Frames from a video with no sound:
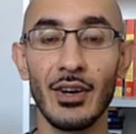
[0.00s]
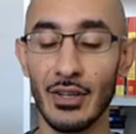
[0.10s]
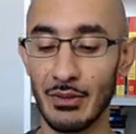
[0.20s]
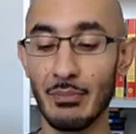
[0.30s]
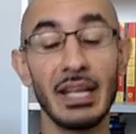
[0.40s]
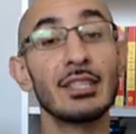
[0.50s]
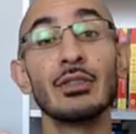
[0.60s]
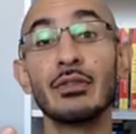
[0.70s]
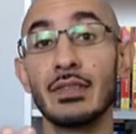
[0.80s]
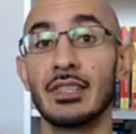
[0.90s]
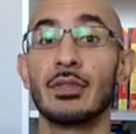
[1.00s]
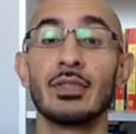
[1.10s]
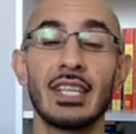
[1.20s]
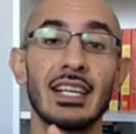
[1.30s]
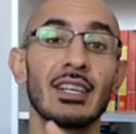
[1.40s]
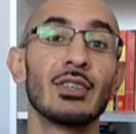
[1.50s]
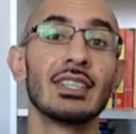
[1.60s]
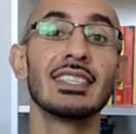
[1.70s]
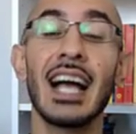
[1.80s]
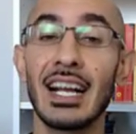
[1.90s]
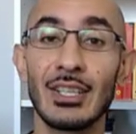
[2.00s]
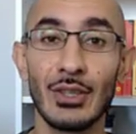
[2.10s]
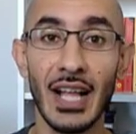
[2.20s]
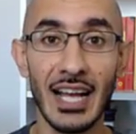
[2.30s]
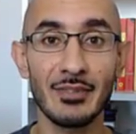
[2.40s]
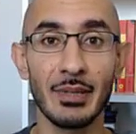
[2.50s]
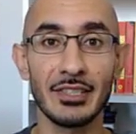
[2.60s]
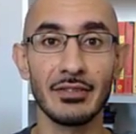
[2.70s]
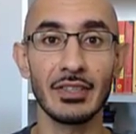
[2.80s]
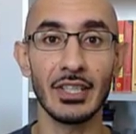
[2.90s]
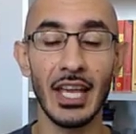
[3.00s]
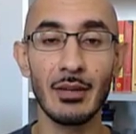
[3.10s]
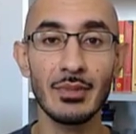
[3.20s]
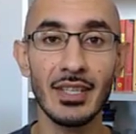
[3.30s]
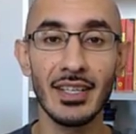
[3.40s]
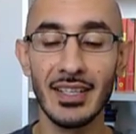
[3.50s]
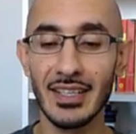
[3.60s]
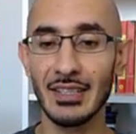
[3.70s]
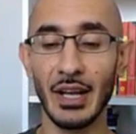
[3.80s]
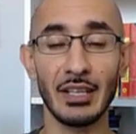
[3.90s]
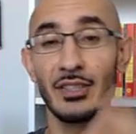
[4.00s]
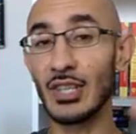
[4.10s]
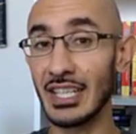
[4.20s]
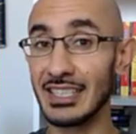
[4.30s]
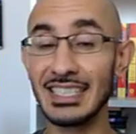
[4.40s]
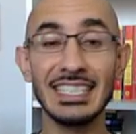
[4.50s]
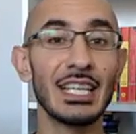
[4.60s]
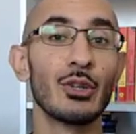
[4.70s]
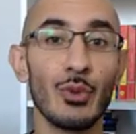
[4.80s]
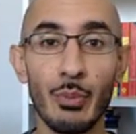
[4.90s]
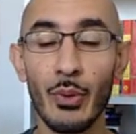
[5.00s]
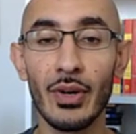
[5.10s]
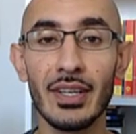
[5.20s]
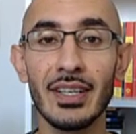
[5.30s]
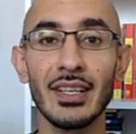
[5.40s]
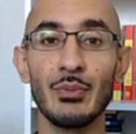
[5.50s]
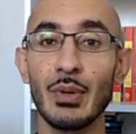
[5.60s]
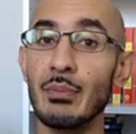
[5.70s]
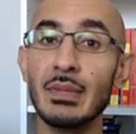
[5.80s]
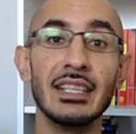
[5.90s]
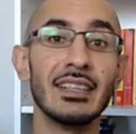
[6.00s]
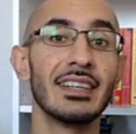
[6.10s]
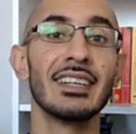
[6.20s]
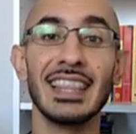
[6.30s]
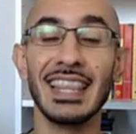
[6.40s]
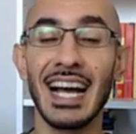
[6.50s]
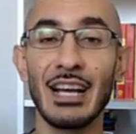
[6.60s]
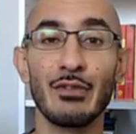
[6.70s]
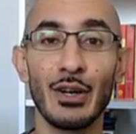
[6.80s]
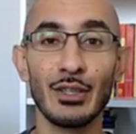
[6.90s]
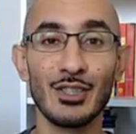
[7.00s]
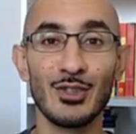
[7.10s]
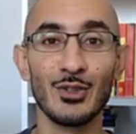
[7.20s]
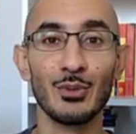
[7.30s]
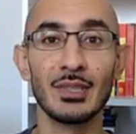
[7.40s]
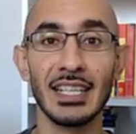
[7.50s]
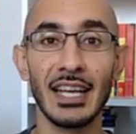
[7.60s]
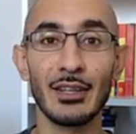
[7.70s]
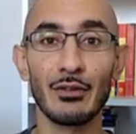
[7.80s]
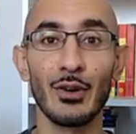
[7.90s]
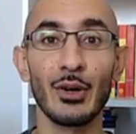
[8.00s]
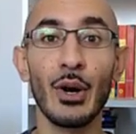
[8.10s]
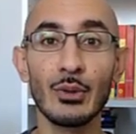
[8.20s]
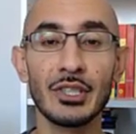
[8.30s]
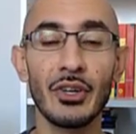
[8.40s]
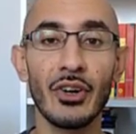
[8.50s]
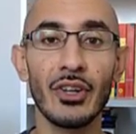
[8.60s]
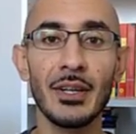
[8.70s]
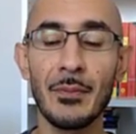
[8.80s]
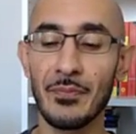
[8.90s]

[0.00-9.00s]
on mental, physical, technical, and tactical aspects of their games. I create a detailed report. We meet live on Zoom together for a coaching call.